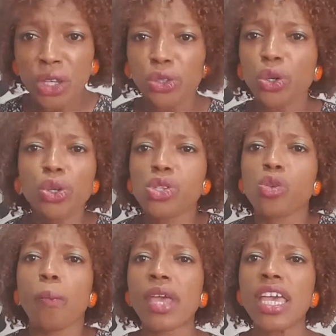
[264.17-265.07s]
You used
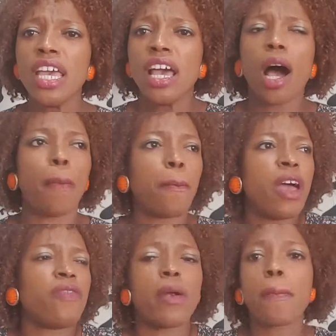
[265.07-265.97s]
to be a
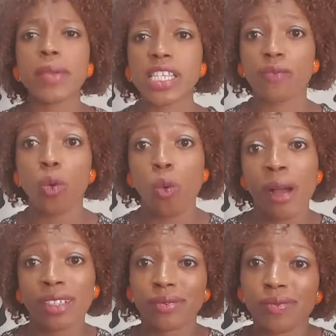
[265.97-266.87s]
very peaceful
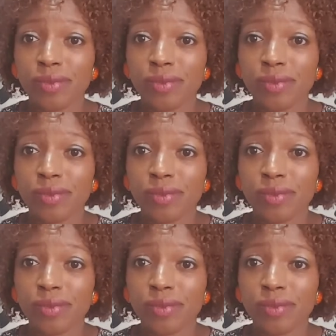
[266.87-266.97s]
woman.